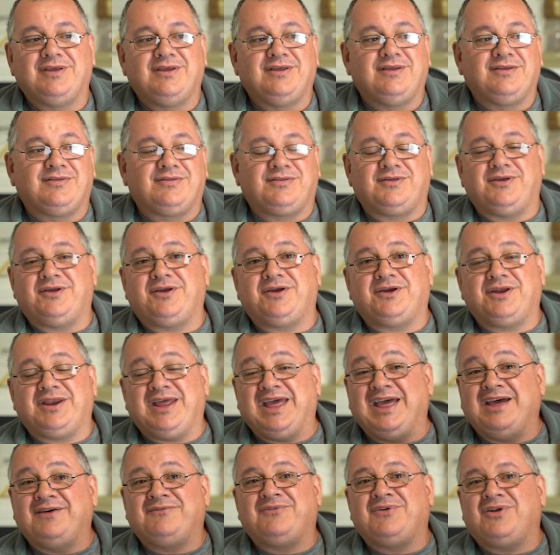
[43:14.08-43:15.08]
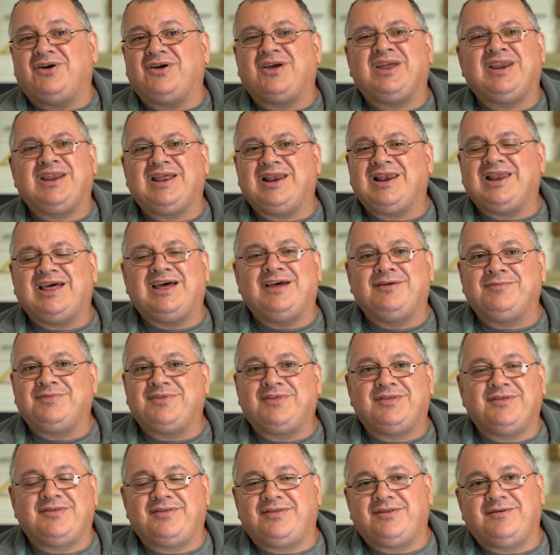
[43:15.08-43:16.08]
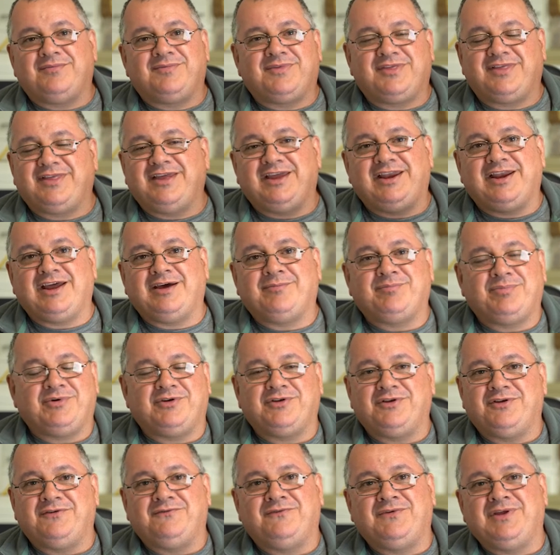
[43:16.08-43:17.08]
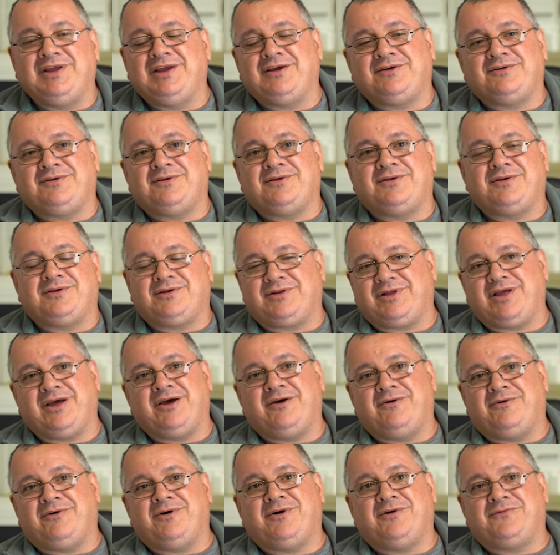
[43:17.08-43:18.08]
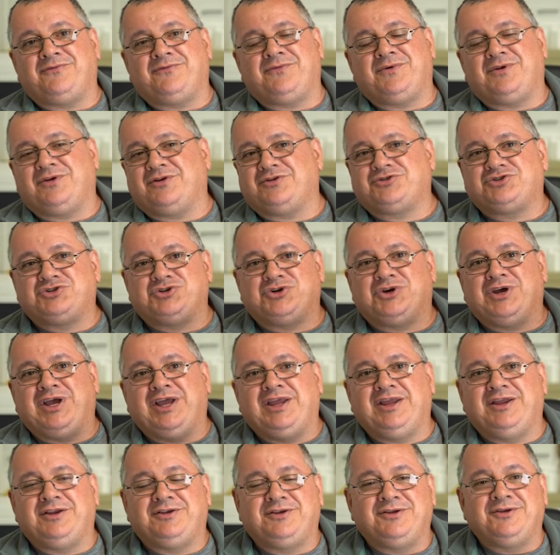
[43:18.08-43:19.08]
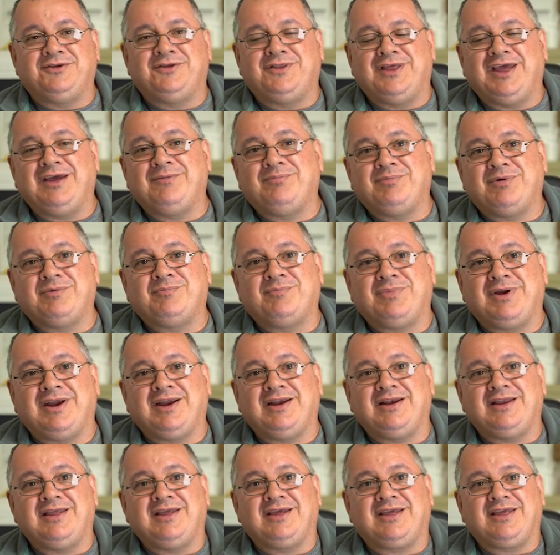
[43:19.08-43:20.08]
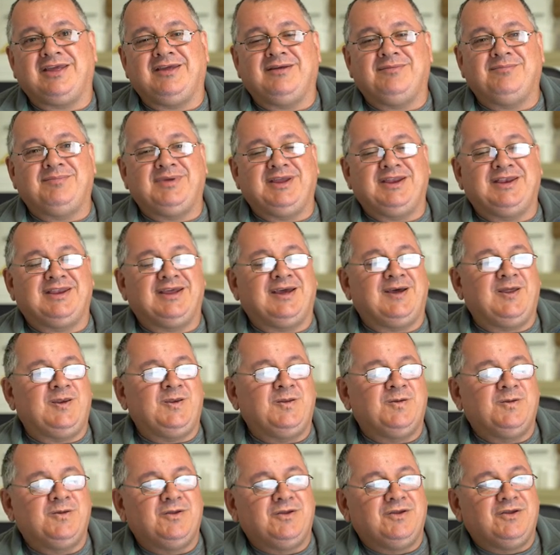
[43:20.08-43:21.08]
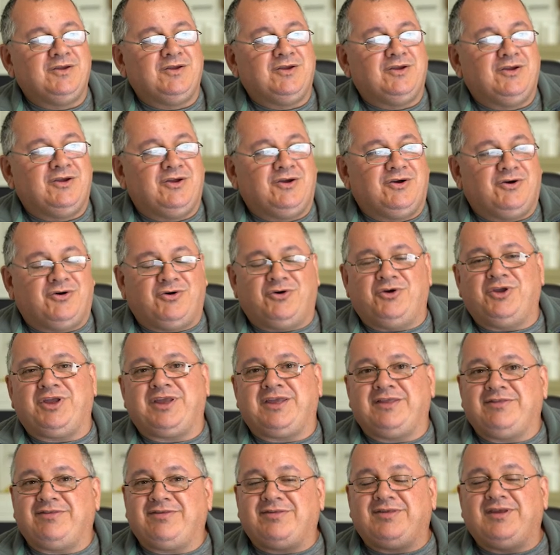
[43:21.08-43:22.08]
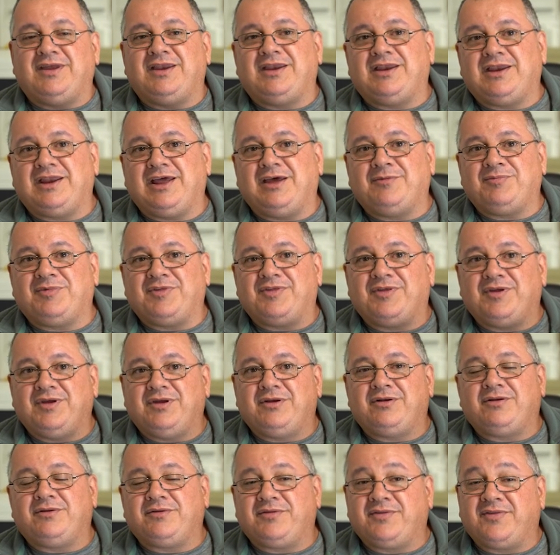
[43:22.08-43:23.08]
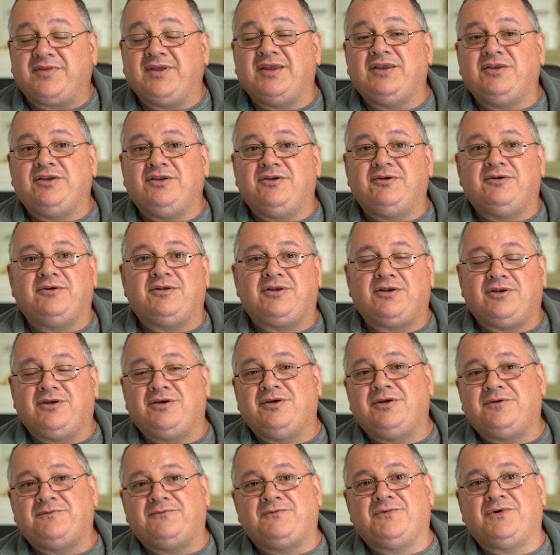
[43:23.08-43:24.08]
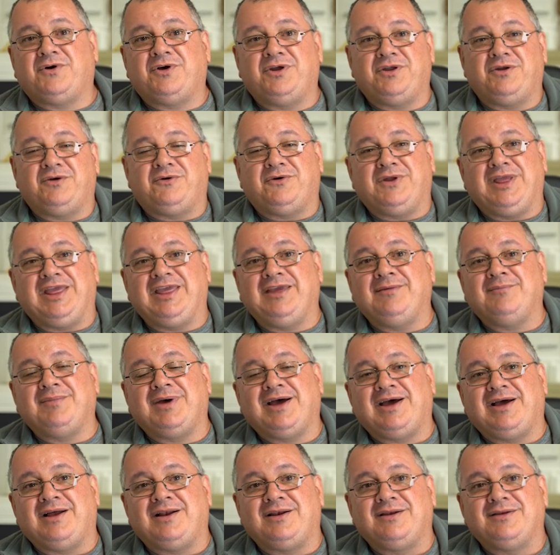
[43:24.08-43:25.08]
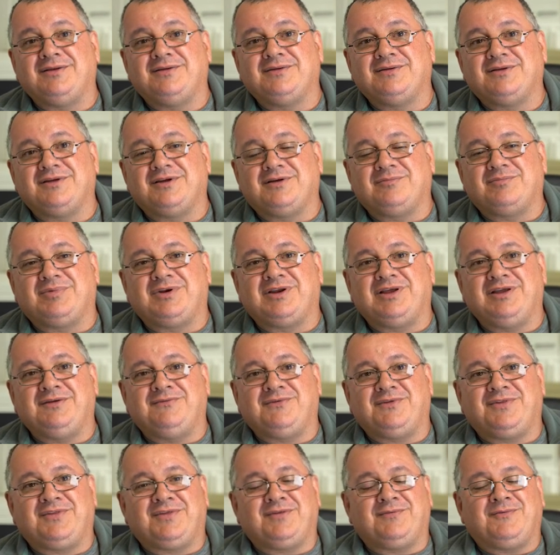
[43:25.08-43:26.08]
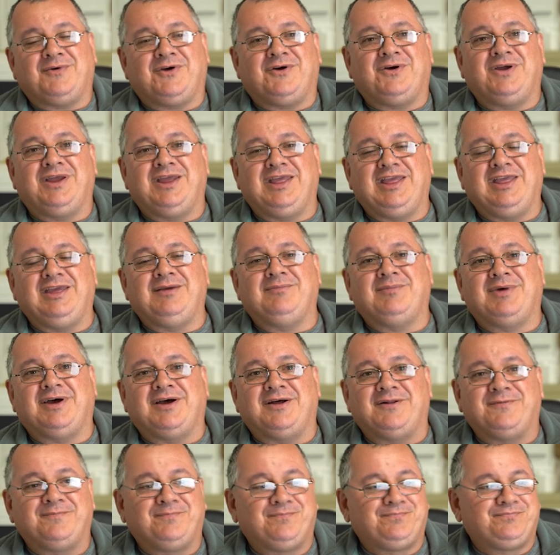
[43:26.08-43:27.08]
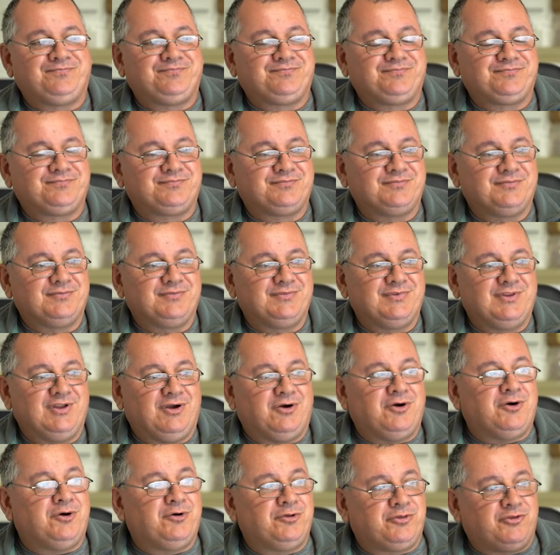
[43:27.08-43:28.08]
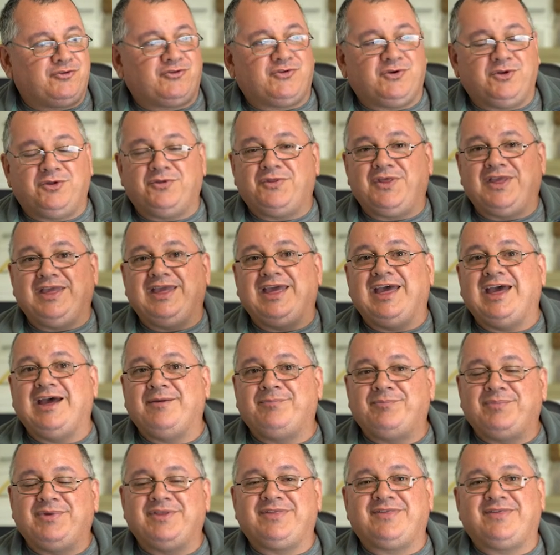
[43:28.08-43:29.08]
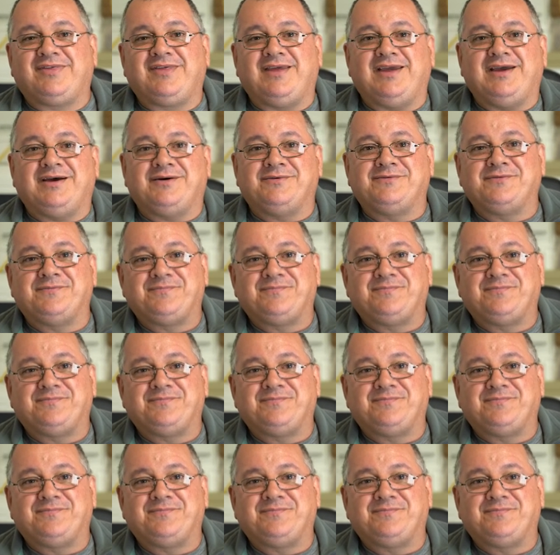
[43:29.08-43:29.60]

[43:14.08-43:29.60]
So you could have like an alarm system set up on your vehicle, it'll go off. I'm not sure how you do that, but apparently it can be done. Or you can set it up so it'll send you an alert by your email. I believe it's via email. Or through the app itself.